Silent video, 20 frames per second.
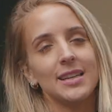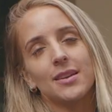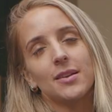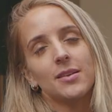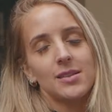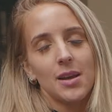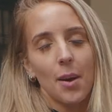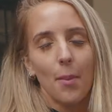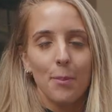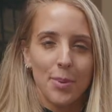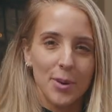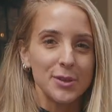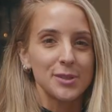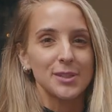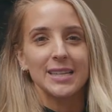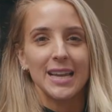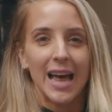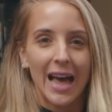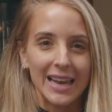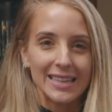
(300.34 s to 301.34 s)
it some
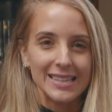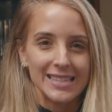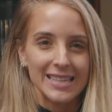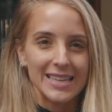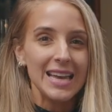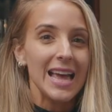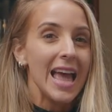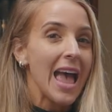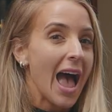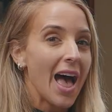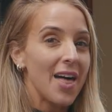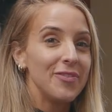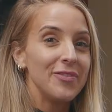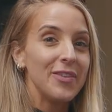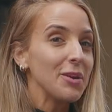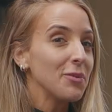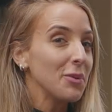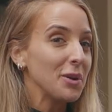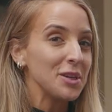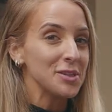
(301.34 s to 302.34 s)
personality. And
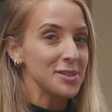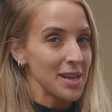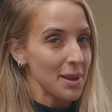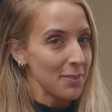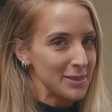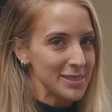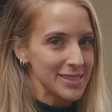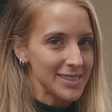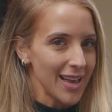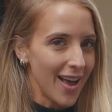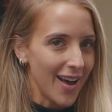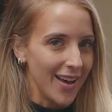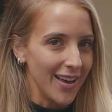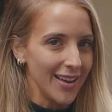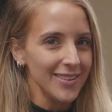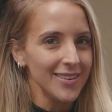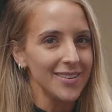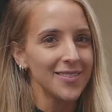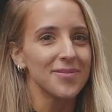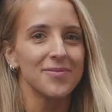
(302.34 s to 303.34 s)
then when you step
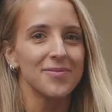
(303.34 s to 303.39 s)
inside,